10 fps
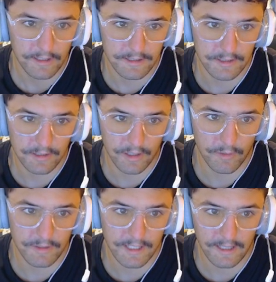Continue go.
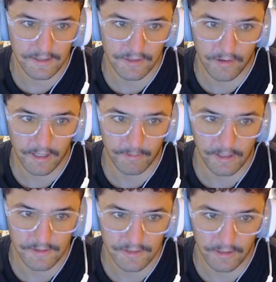We take this high, we
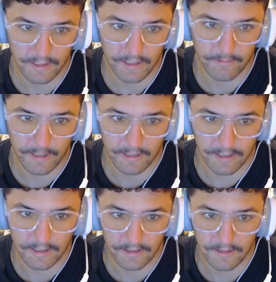consolidate around
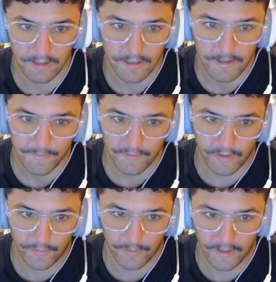here,
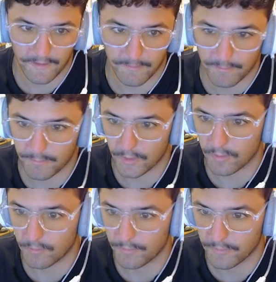fluff around, then
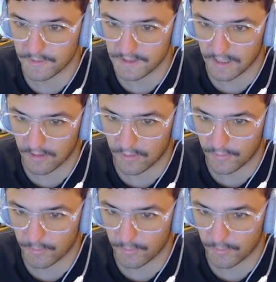boom, we sell off.